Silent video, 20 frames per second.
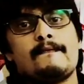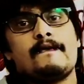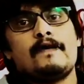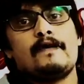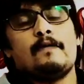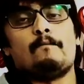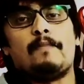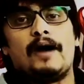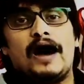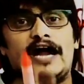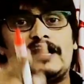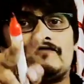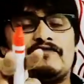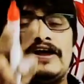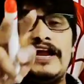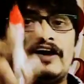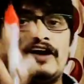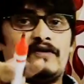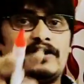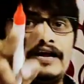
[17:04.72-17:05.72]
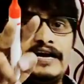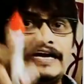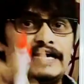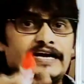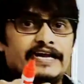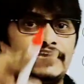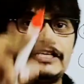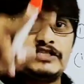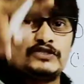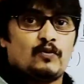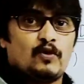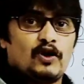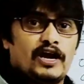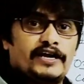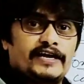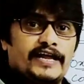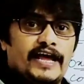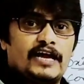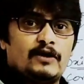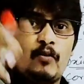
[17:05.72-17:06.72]
But whenever it is
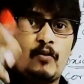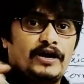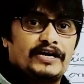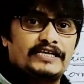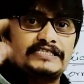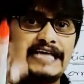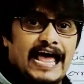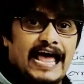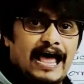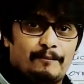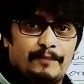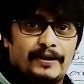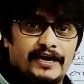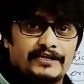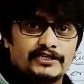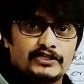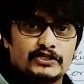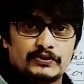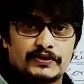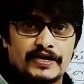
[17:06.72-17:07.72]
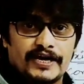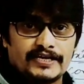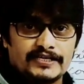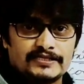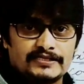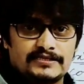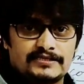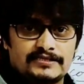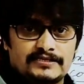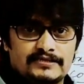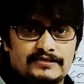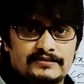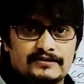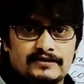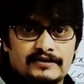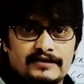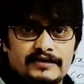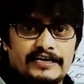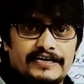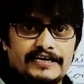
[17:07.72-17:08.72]
volatile, what is happening, students?
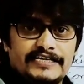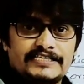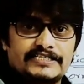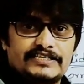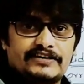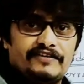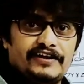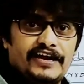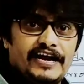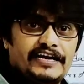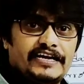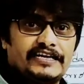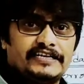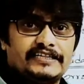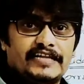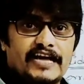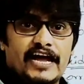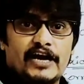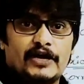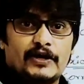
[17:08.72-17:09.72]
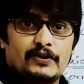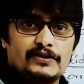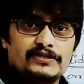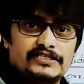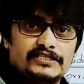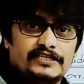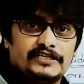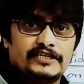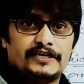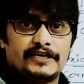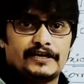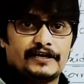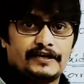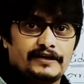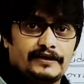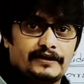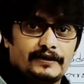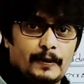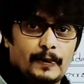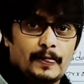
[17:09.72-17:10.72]
It is creating the
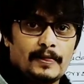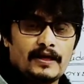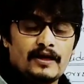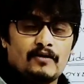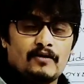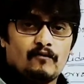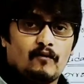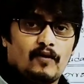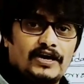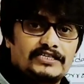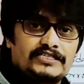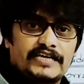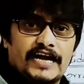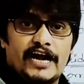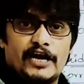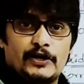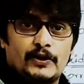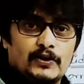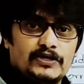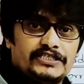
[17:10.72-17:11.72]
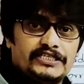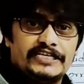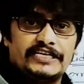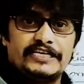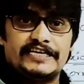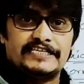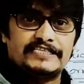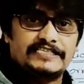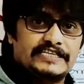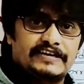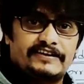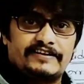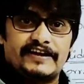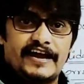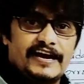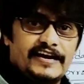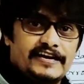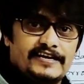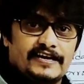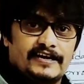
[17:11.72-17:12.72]
heterogeneity. Once the heterogeneity is
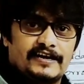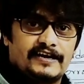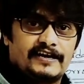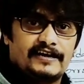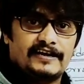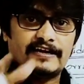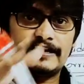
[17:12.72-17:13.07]
created,